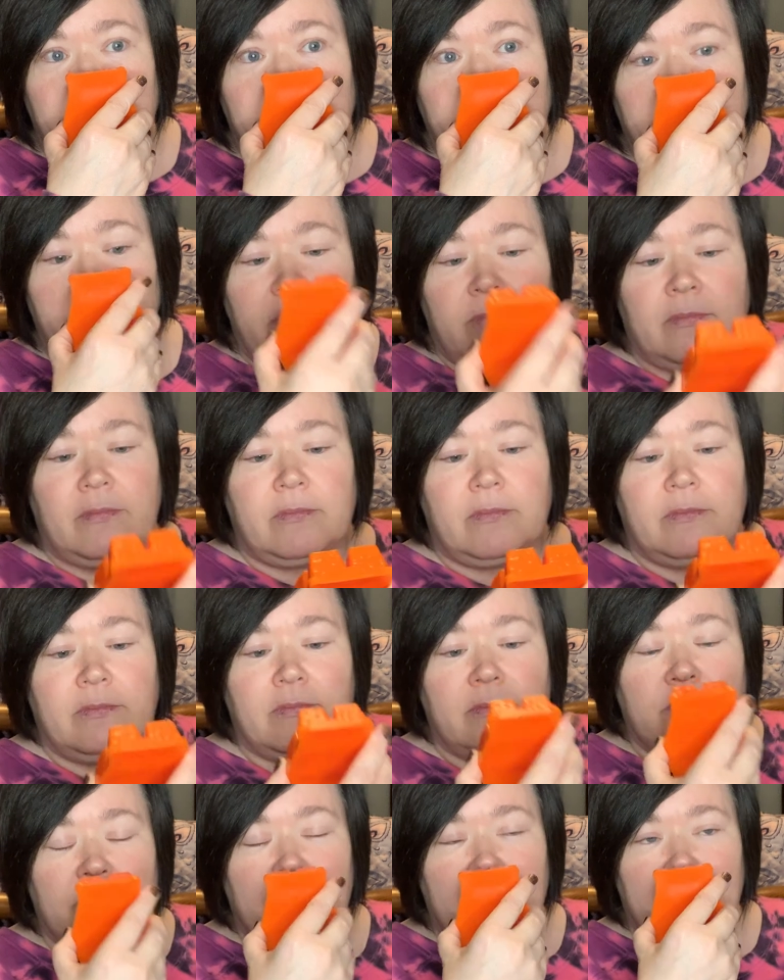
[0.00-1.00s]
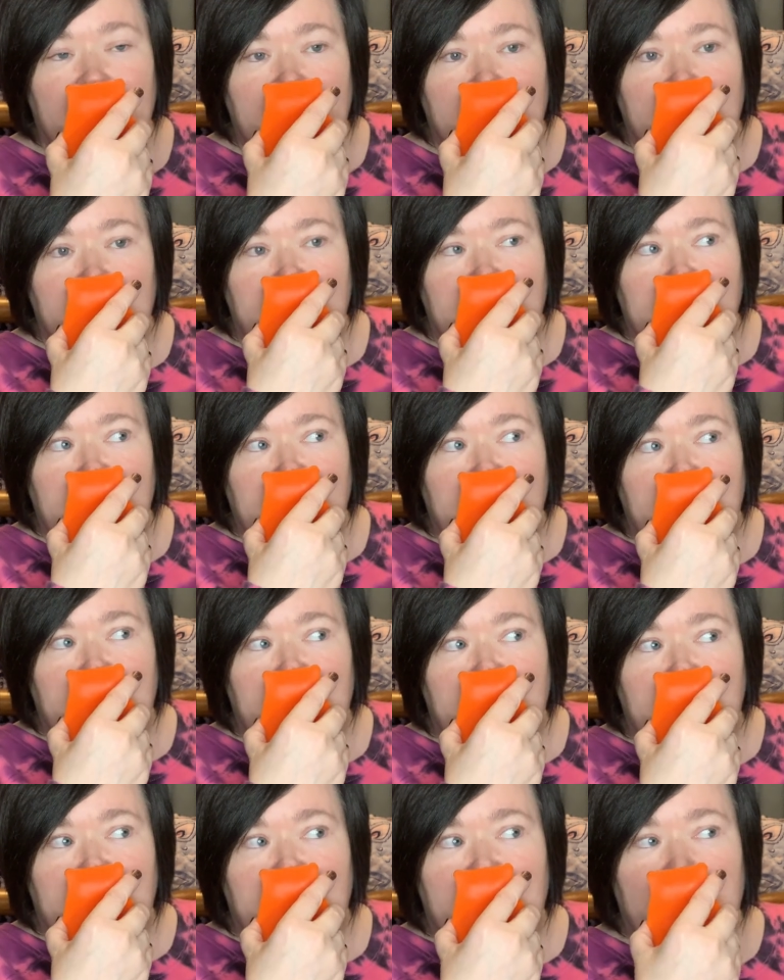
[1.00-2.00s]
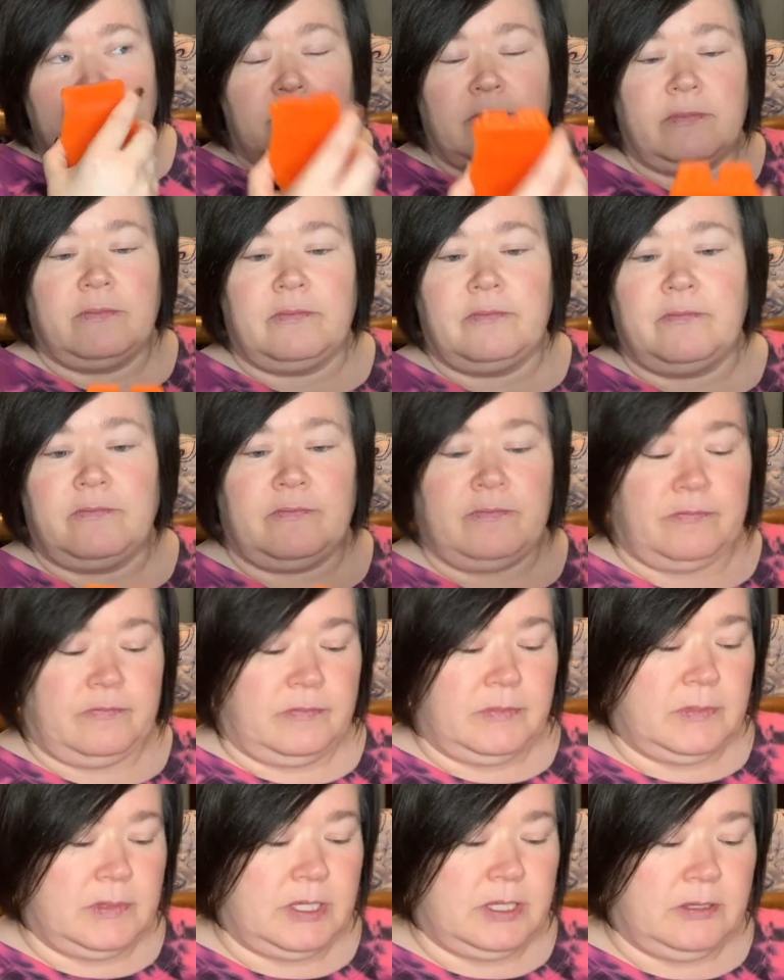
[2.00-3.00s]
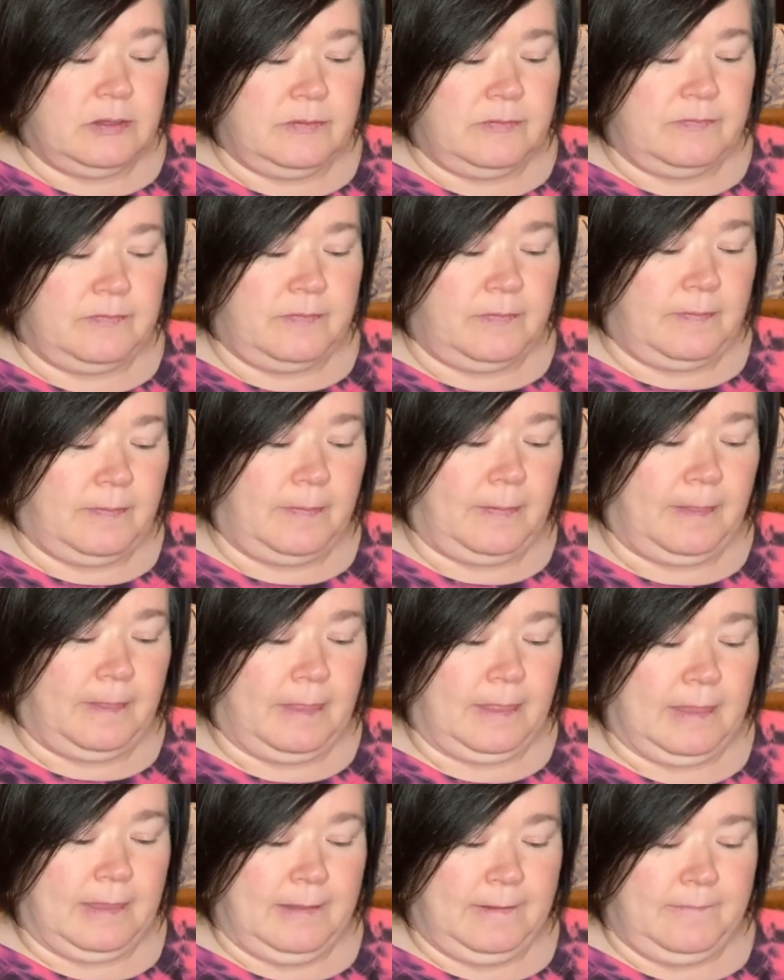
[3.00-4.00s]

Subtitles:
[no speech]